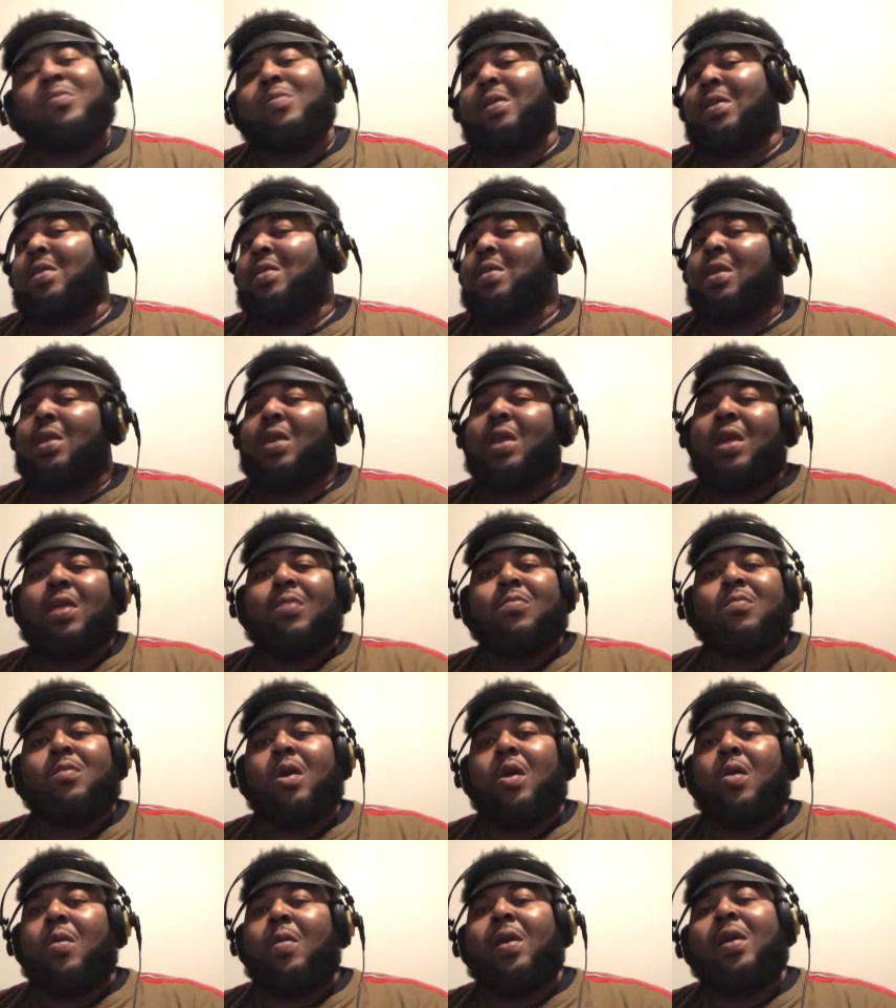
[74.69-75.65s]
You need to
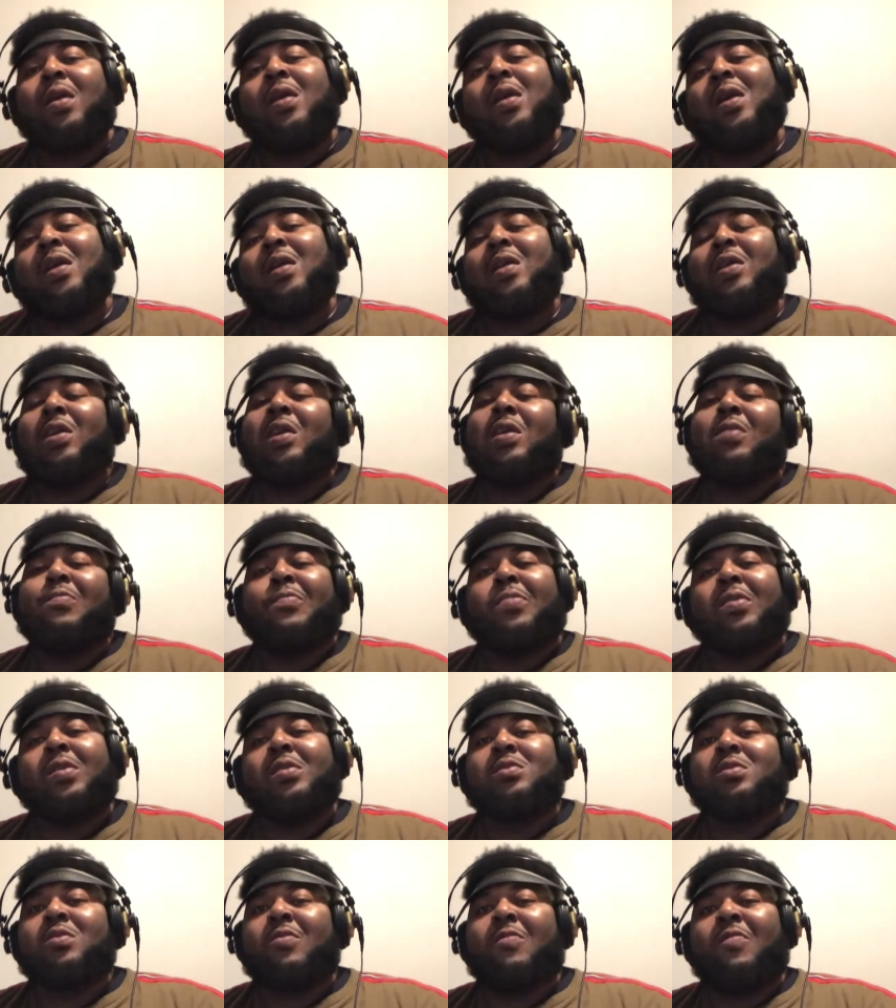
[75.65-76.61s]
keep going,
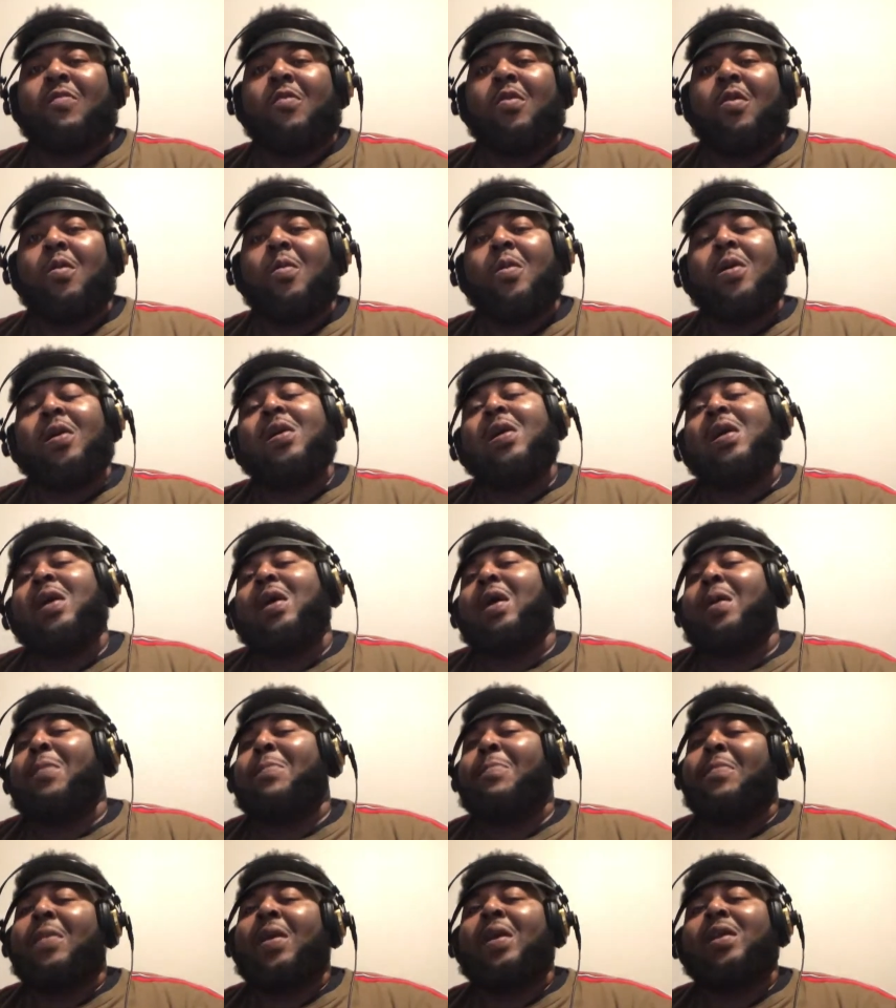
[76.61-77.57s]
keep pushing forward,
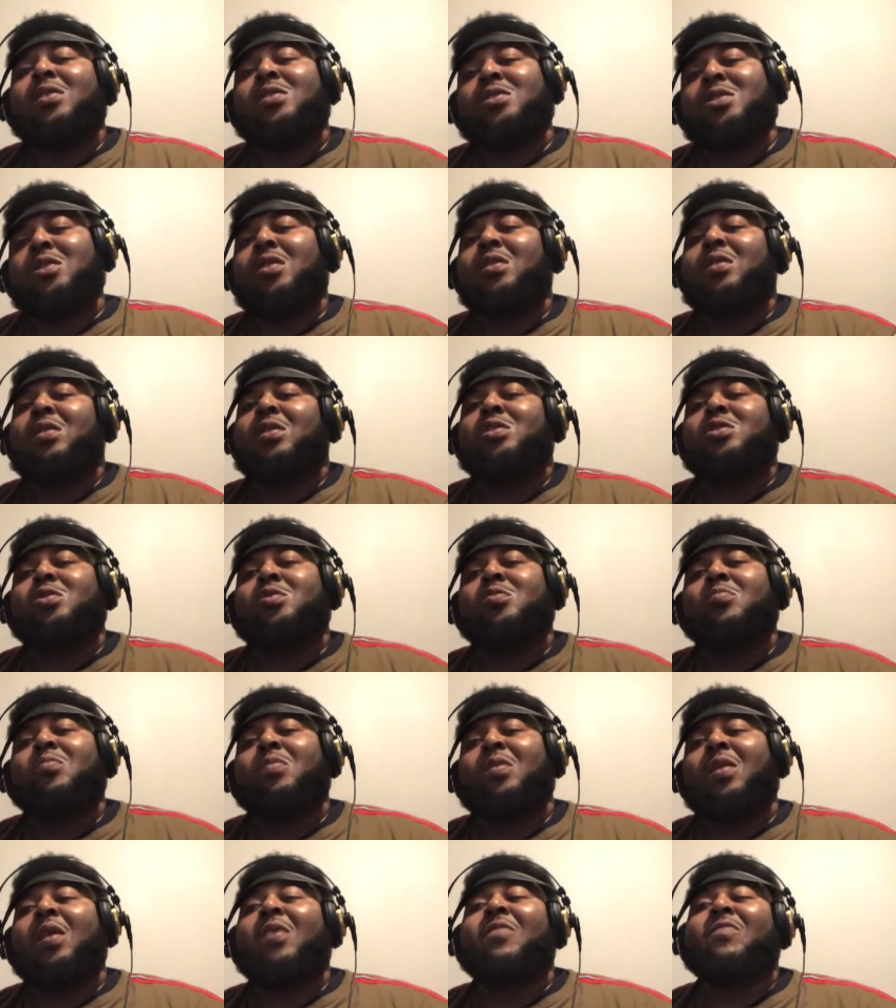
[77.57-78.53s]
and make sure
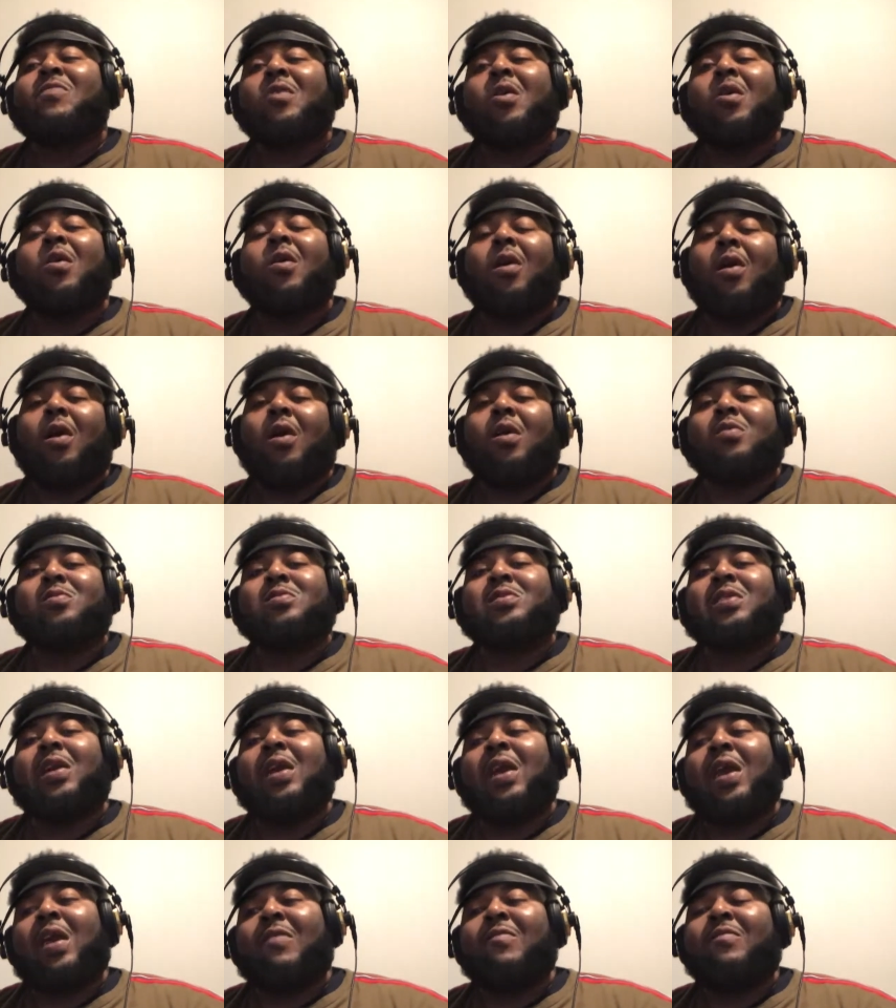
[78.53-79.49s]
that you give your
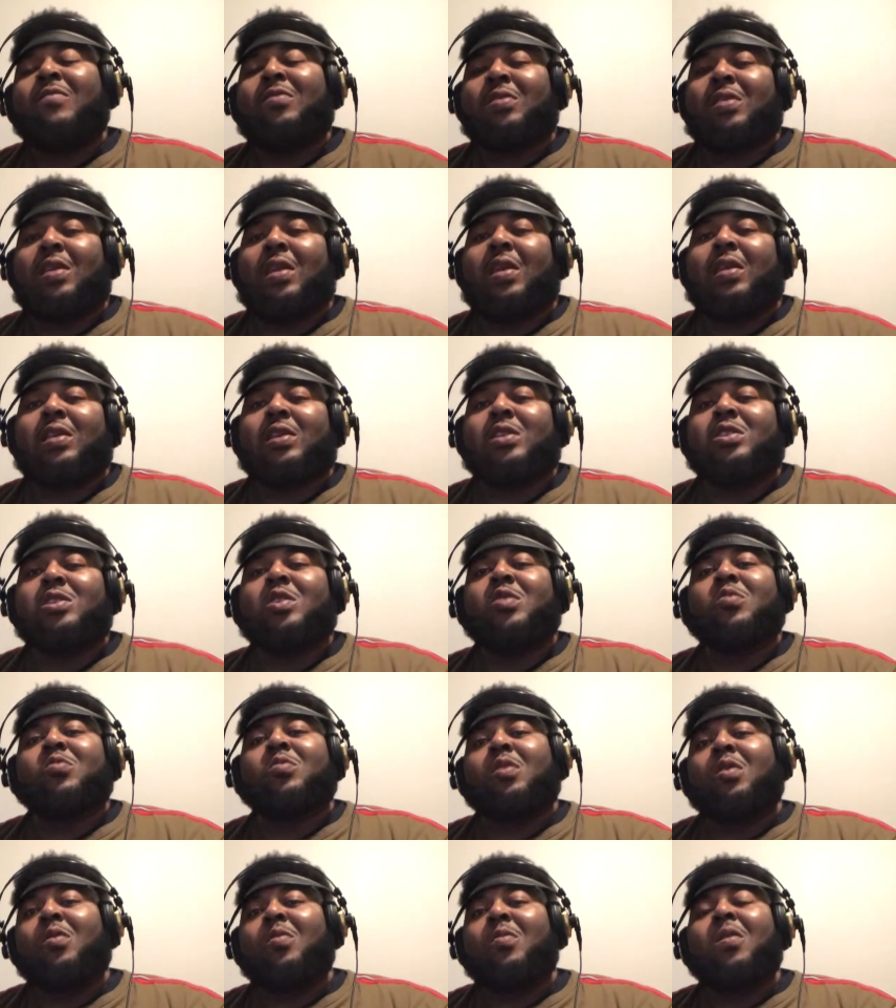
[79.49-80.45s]
all to everything
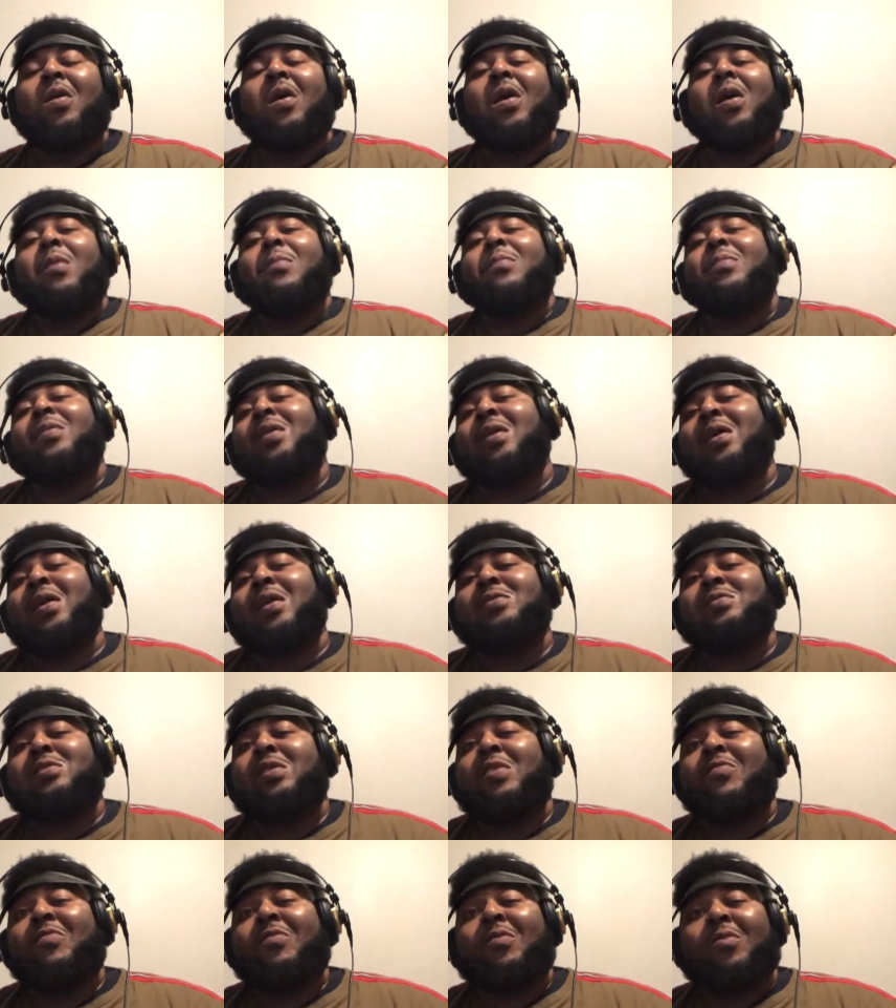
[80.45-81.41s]
that you do.
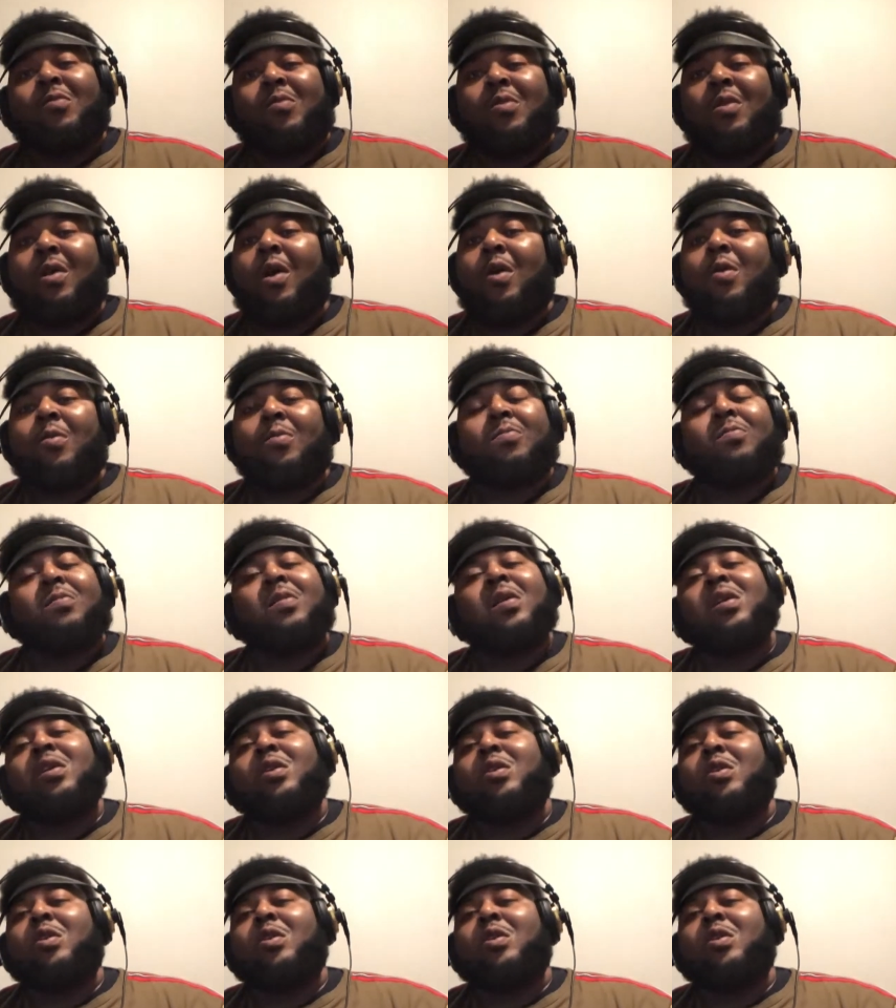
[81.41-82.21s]
Because if you don't,